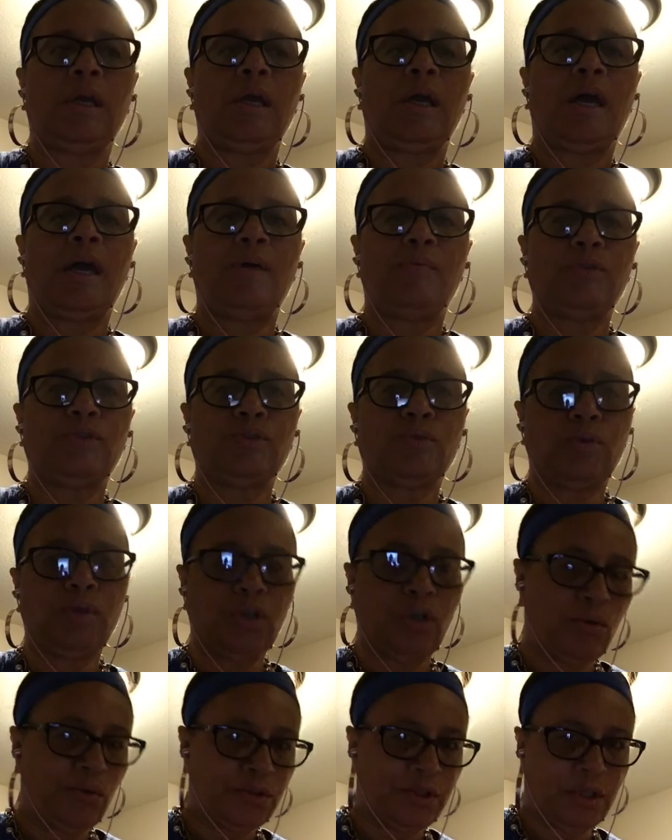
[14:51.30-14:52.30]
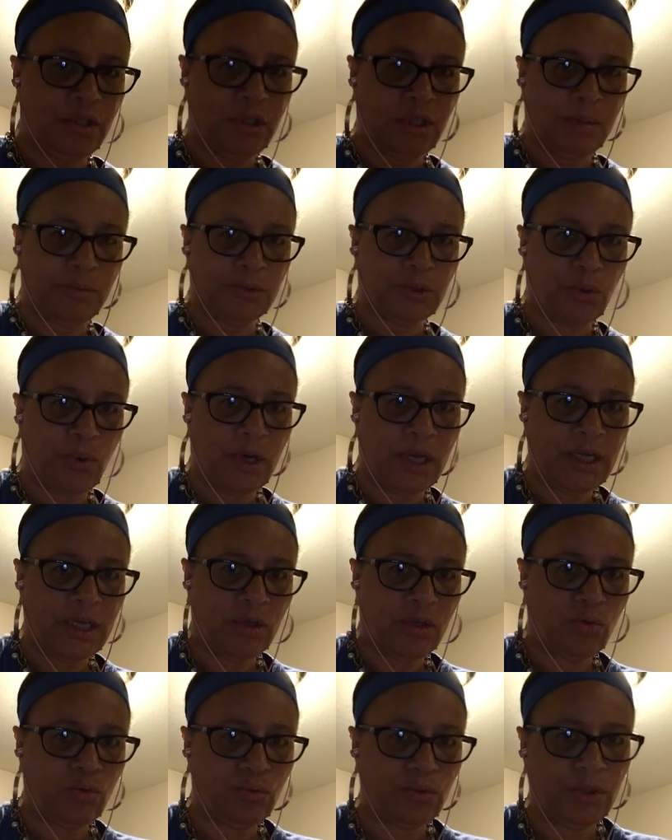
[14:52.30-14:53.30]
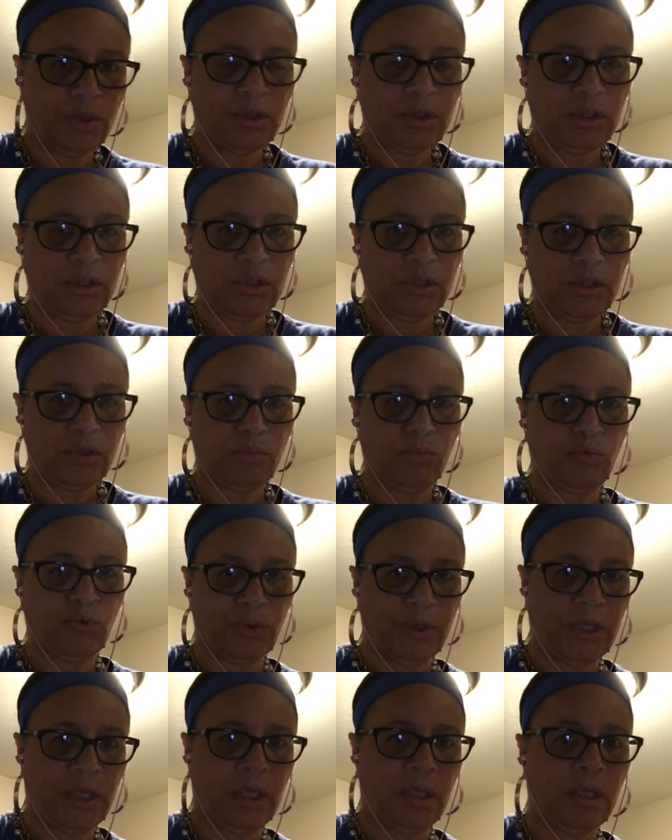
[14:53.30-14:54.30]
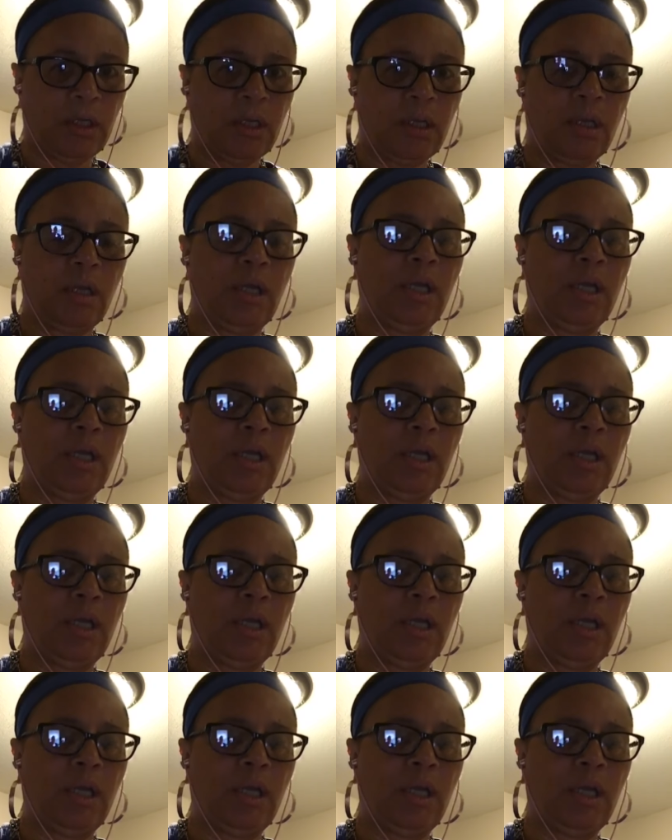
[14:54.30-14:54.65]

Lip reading: I was going to go into Deborah's Quiet Corner this morning,